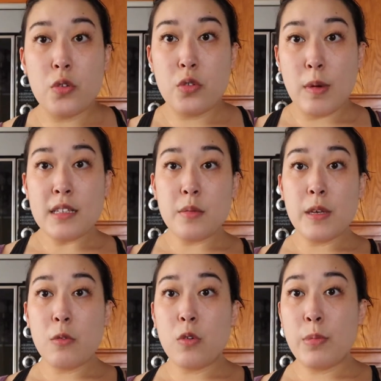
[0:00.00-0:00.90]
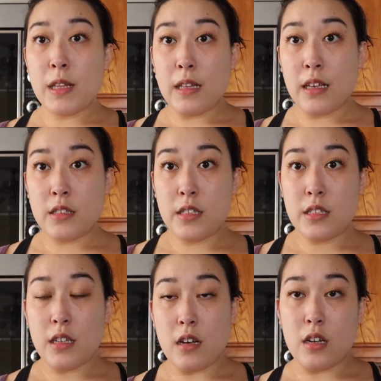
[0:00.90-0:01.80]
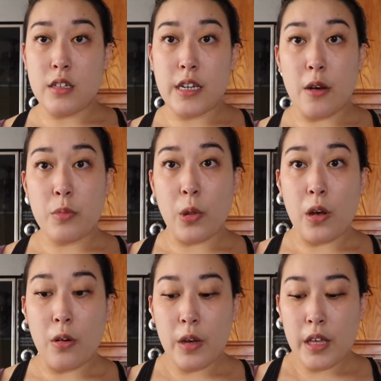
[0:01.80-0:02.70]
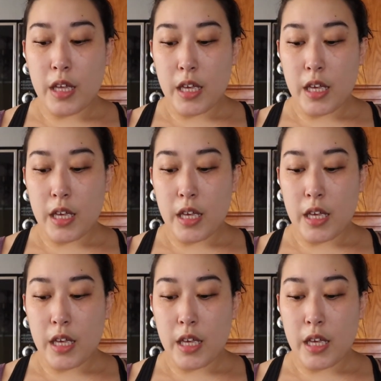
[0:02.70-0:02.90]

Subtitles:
the recipe will be linked down below,